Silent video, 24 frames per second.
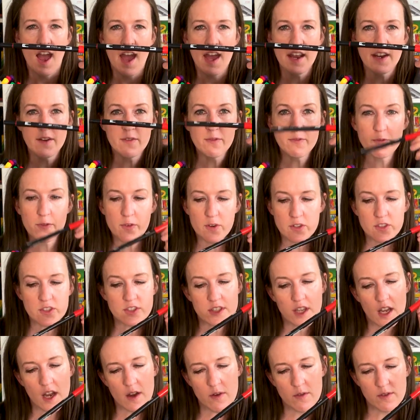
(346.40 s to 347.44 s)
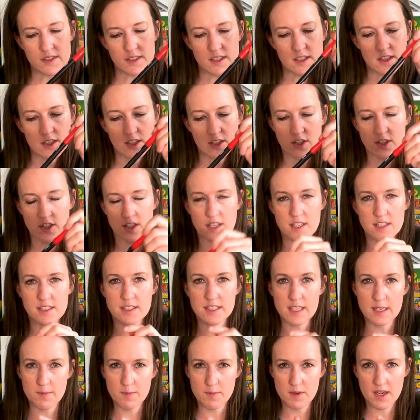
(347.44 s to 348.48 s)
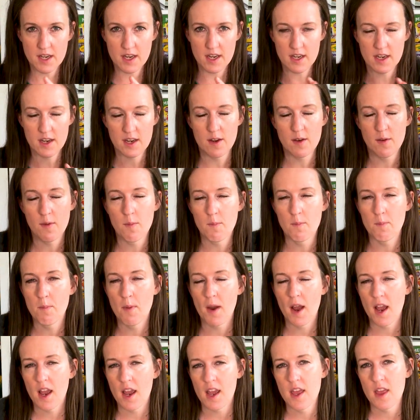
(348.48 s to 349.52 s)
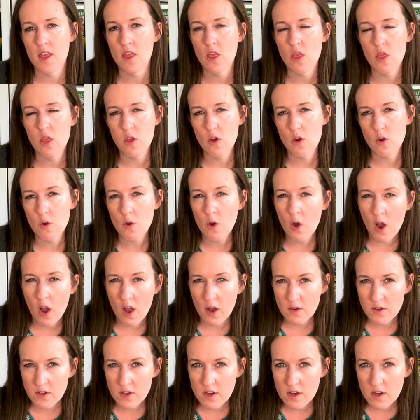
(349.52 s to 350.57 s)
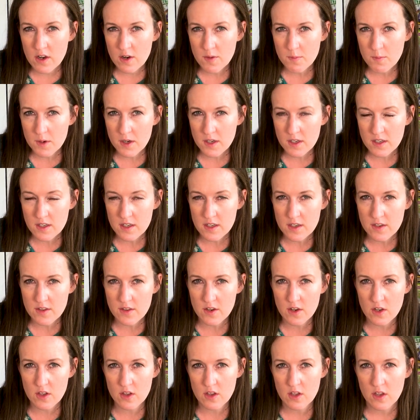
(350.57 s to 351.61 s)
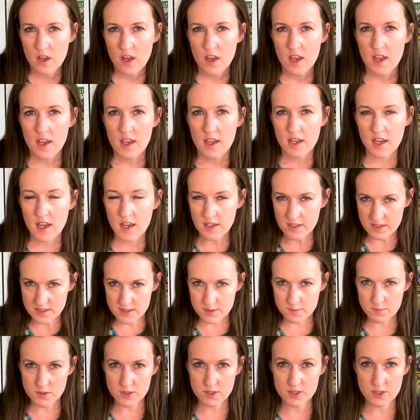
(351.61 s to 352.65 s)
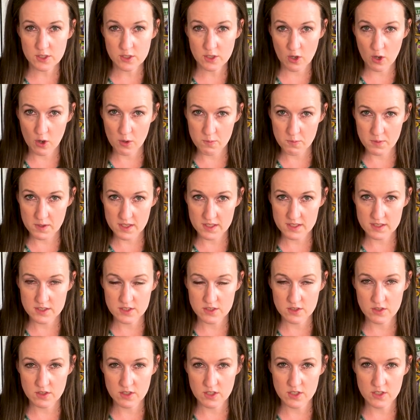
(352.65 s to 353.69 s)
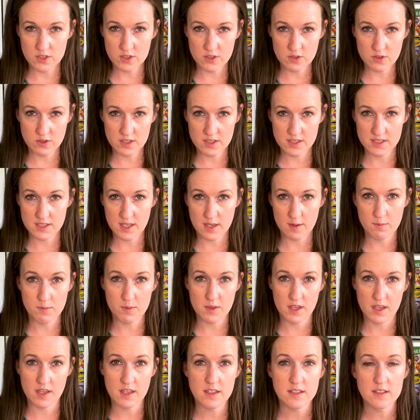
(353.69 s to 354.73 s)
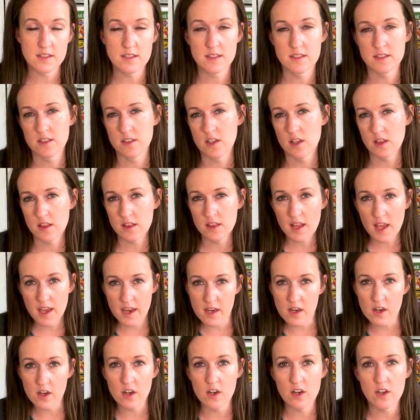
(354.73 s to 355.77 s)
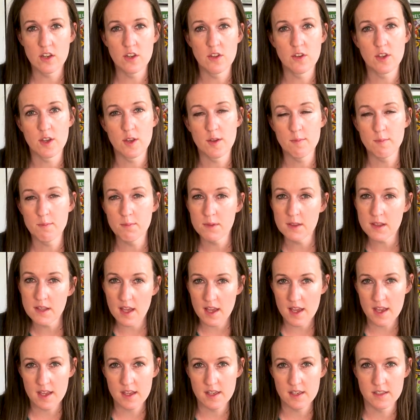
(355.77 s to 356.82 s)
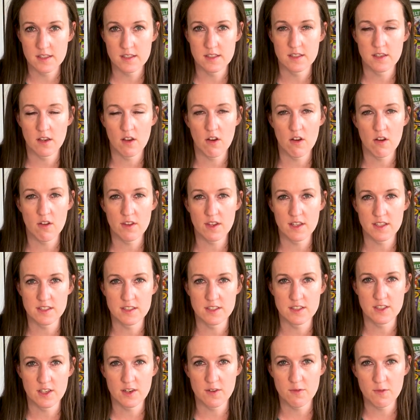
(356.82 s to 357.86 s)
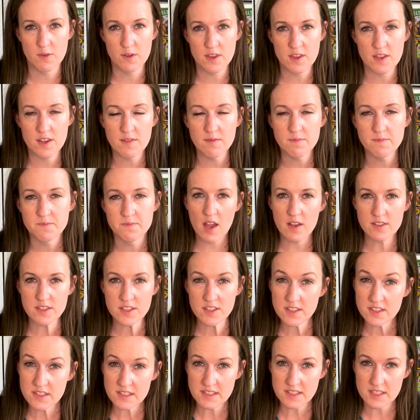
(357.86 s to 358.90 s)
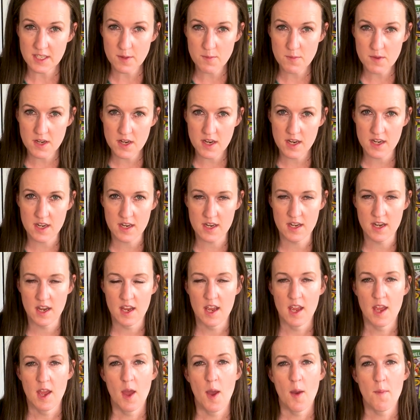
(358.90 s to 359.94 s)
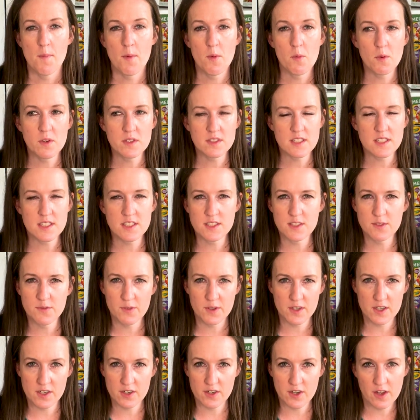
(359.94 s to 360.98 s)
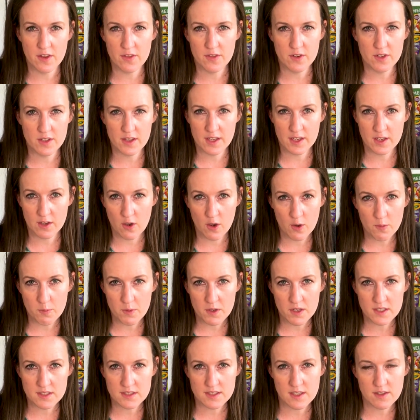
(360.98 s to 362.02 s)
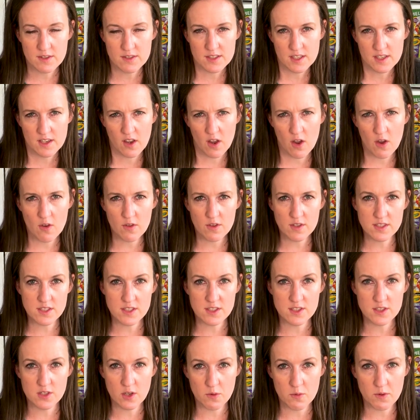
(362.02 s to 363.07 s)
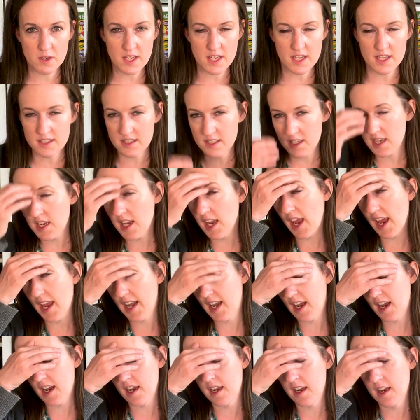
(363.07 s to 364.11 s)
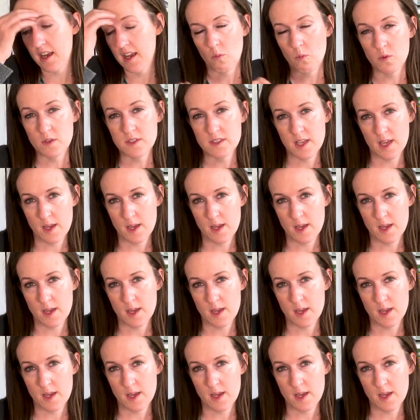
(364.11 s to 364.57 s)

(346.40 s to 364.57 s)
And at first I was a little intimidated by the alcohol marker. They're kind of similar to Copics. You can do the same things. Layer, you can blend all that stuff with them. I was a little intimidated, but once I just figured out they're like Copics, I was like, oh, this is so easy, and I was